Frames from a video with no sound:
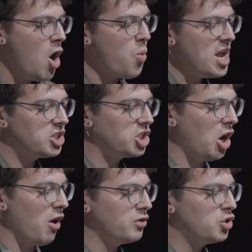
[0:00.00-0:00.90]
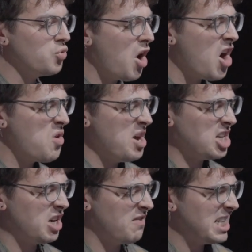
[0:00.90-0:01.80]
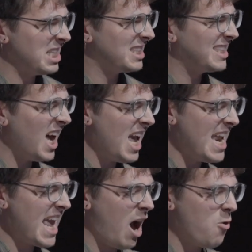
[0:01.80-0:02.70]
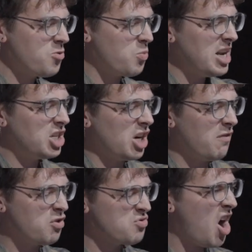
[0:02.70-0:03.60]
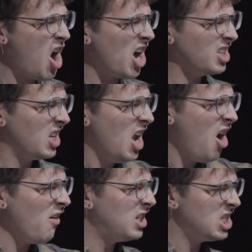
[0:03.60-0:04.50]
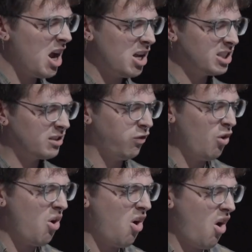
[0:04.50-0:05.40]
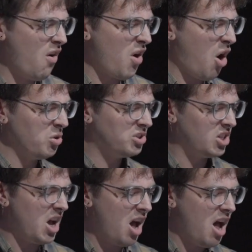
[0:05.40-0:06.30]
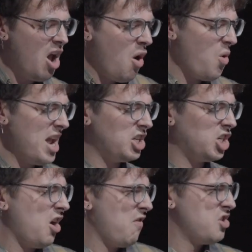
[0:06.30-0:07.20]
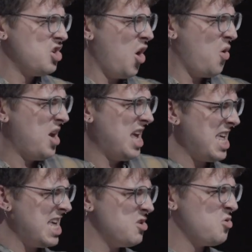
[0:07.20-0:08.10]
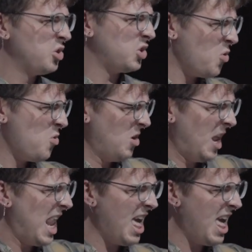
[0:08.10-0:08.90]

witch of drug, witch of inside out, witch of grass, of dance floor, of altar, witch of no heels, all